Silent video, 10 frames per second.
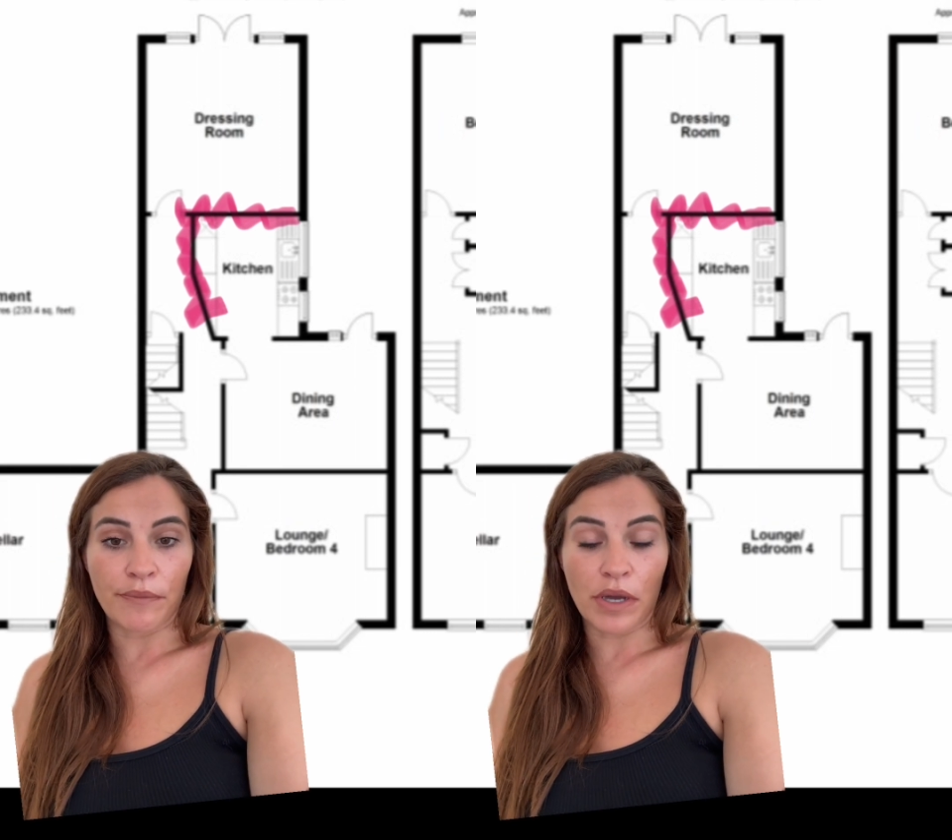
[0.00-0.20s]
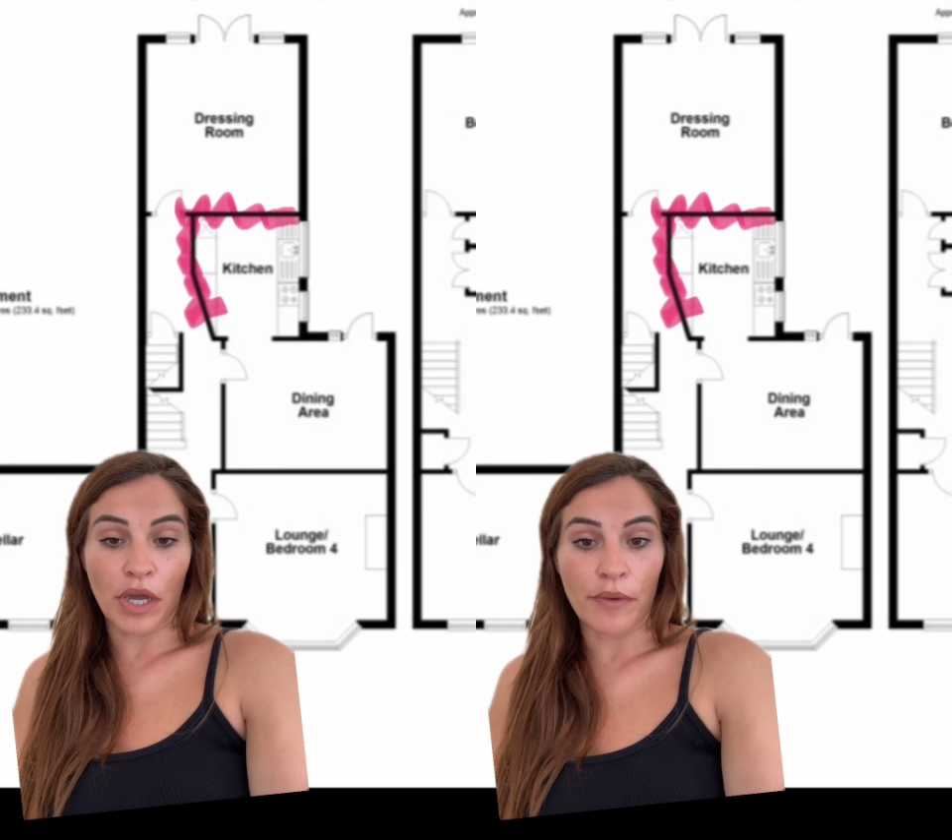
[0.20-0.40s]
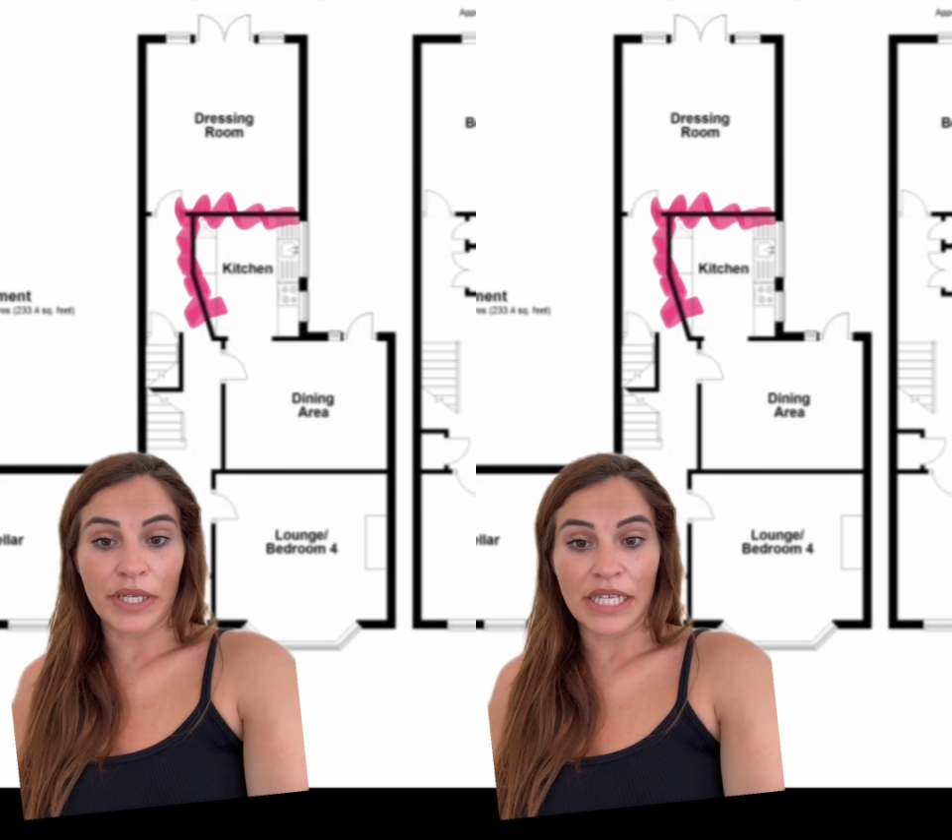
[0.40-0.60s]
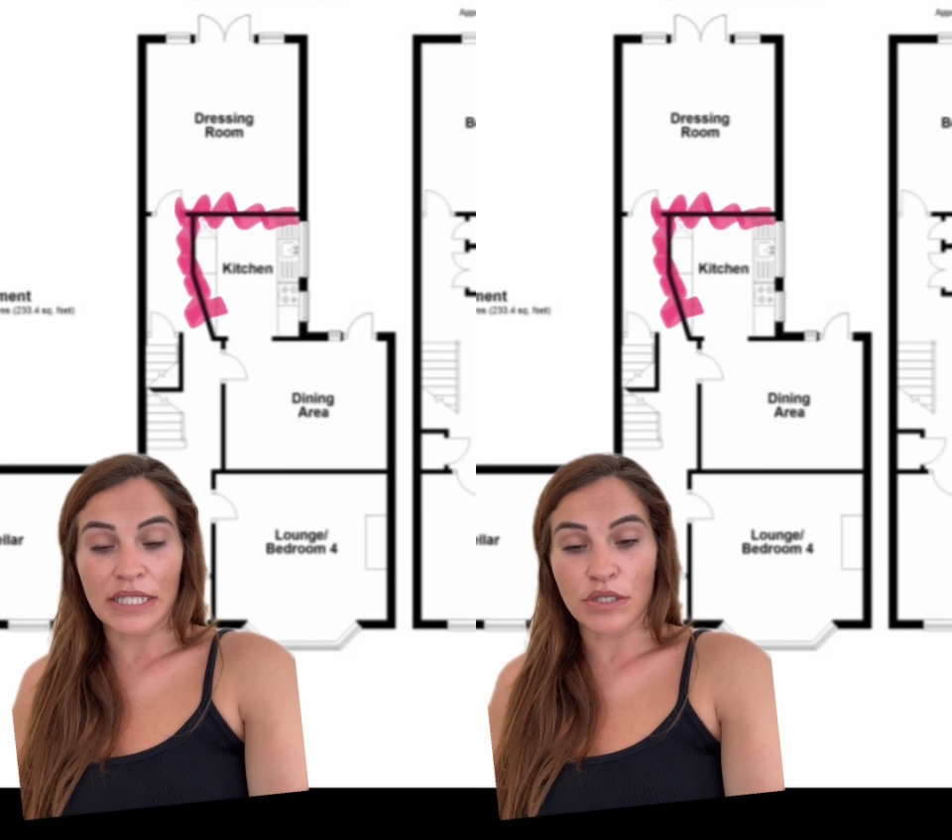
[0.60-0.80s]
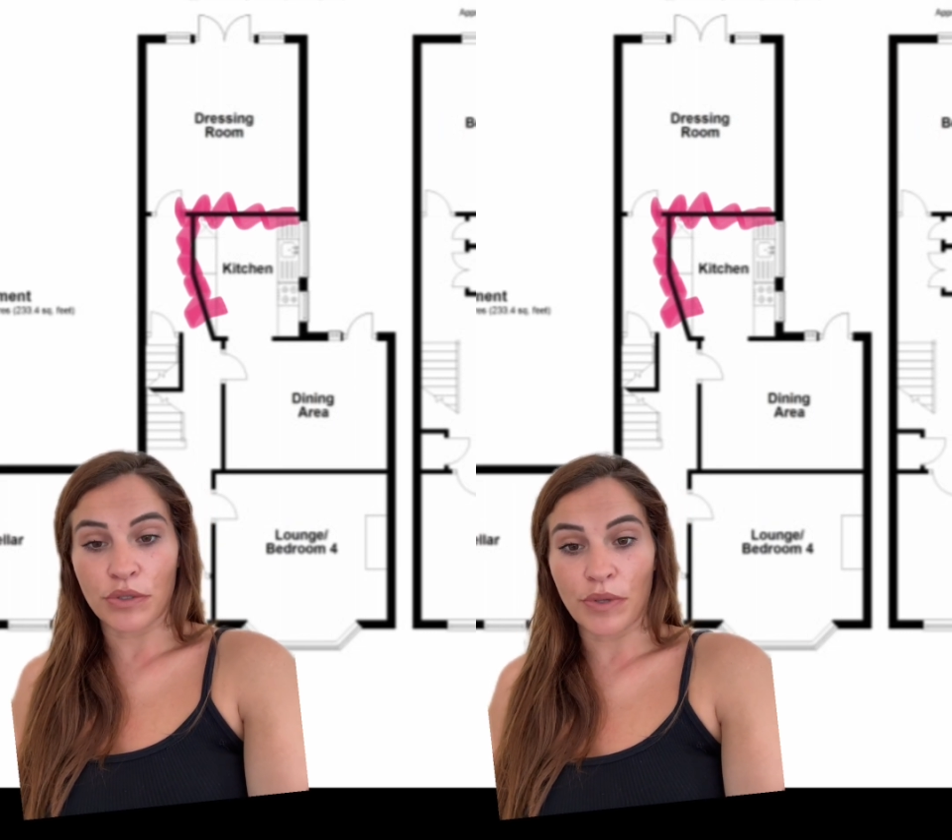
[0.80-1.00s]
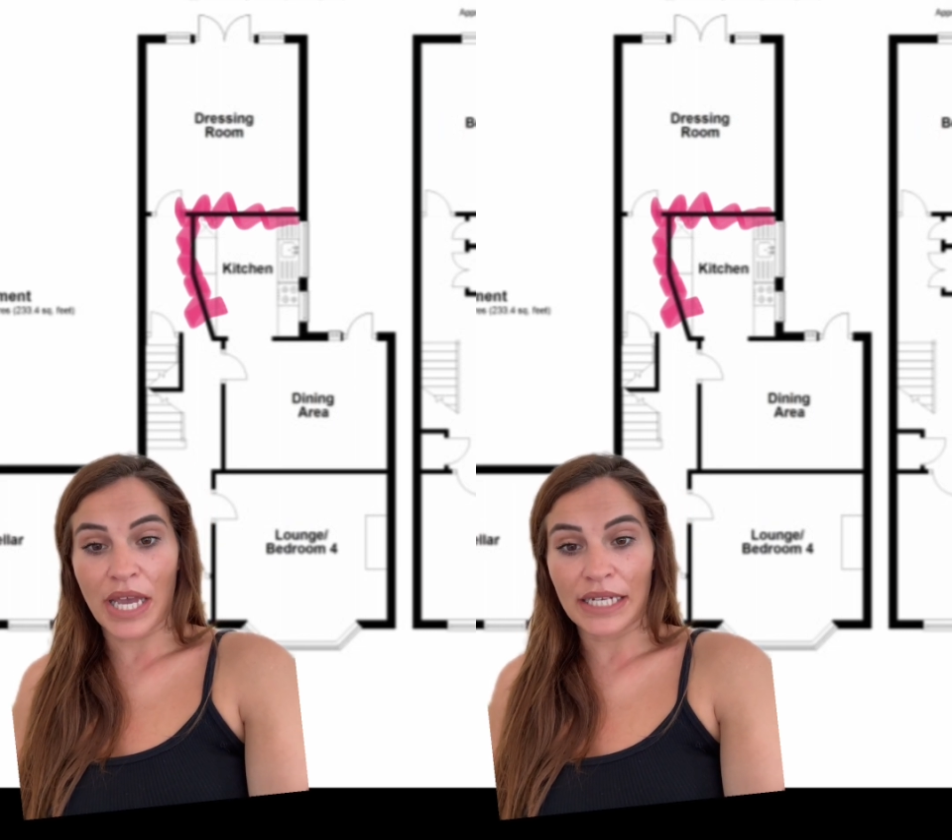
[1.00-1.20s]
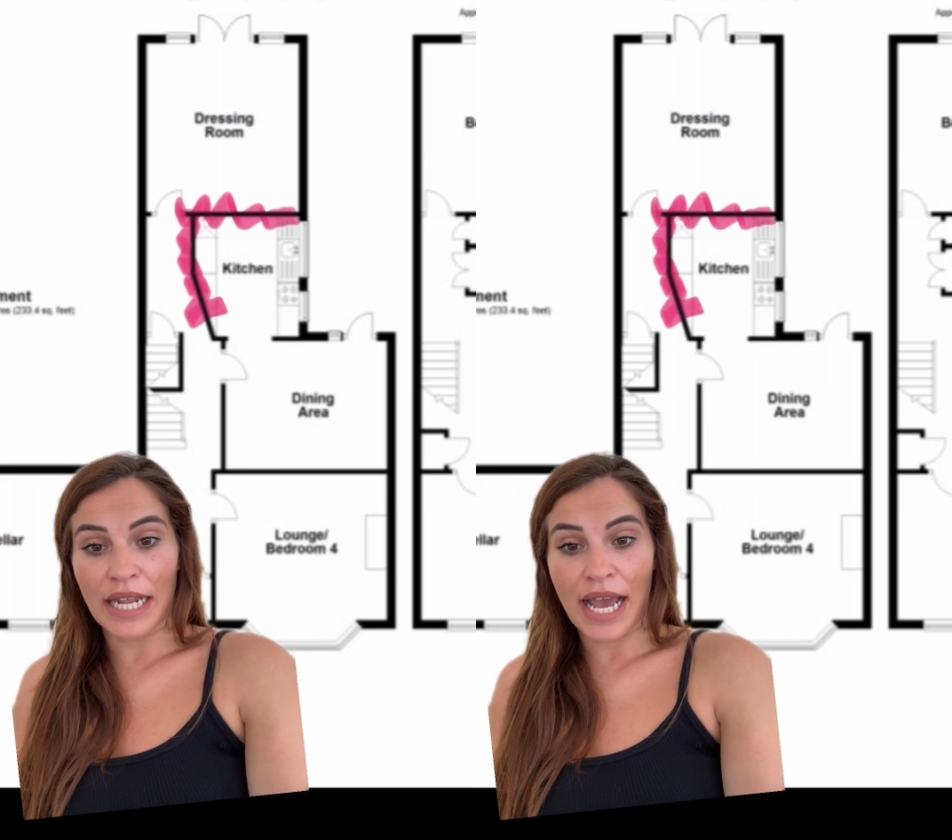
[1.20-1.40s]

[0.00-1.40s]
going into an